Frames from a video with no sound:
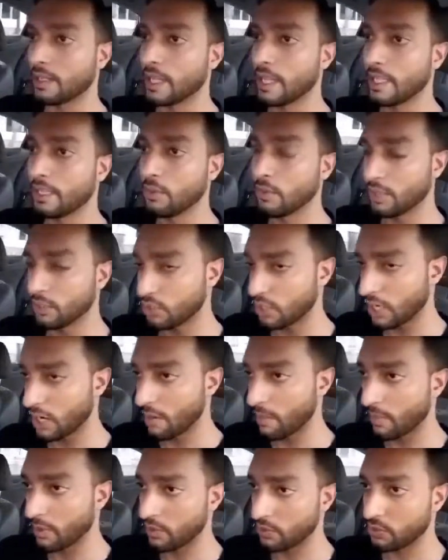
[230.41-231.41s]
And you can check
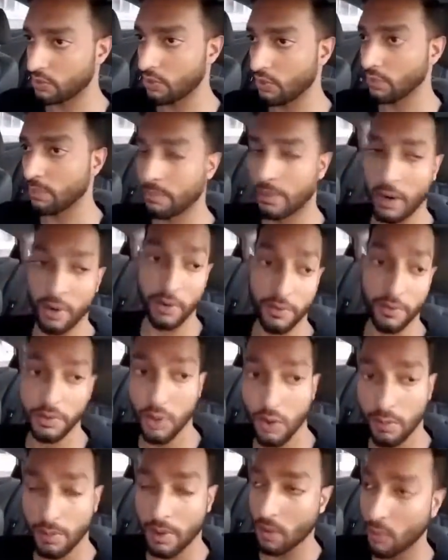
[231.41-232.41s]
out my
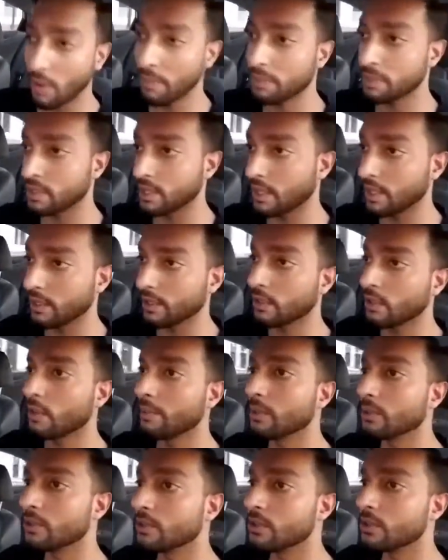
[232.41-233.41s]
review on my website,
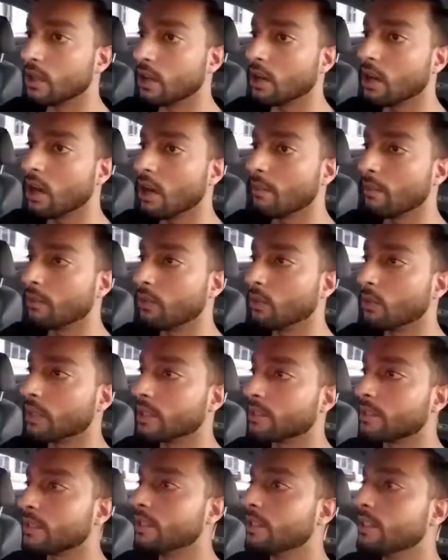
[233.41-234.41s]
cryptosnews.com, if you
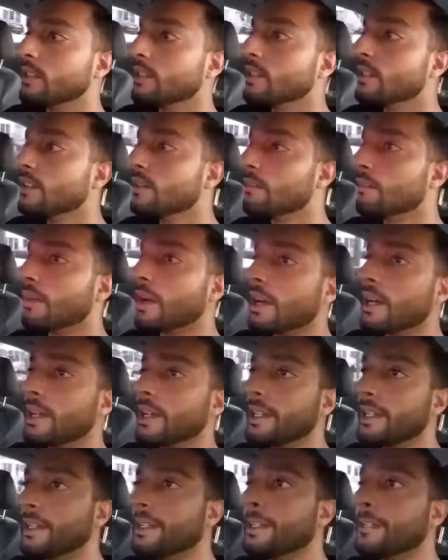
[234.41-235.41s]
want to see
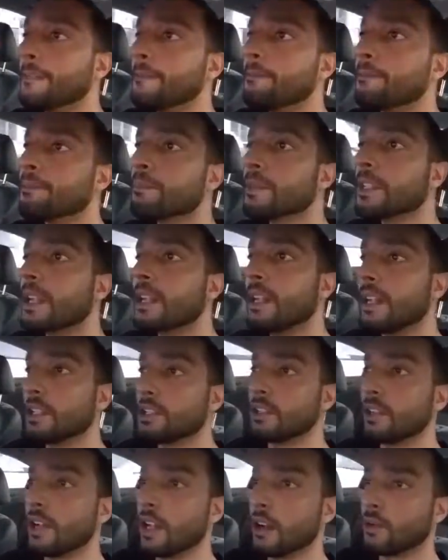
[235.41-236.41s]
my
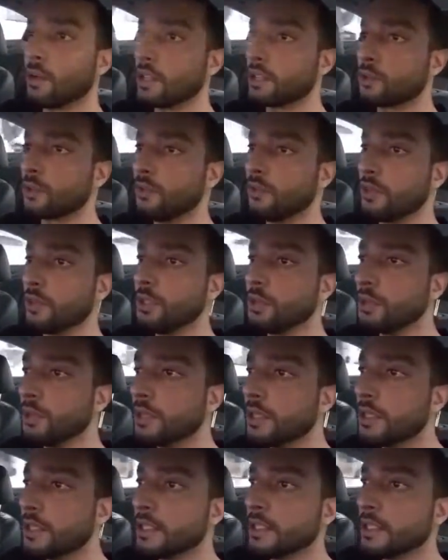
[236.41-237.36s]
Ledger Nano S review.